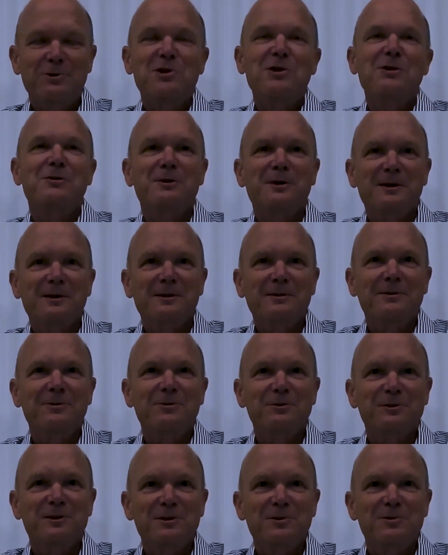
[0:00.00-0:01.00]
children can
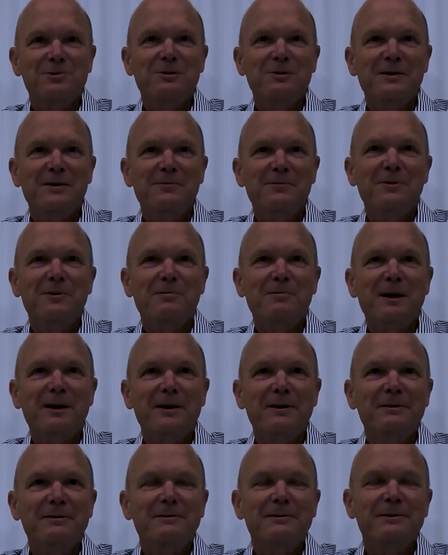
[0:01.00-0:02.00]
continue to live on the
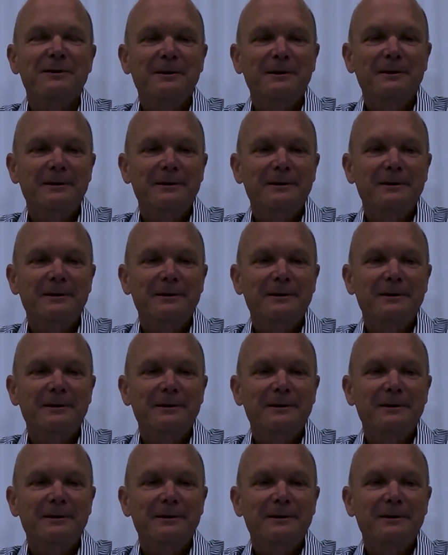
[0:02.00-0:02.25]
planet.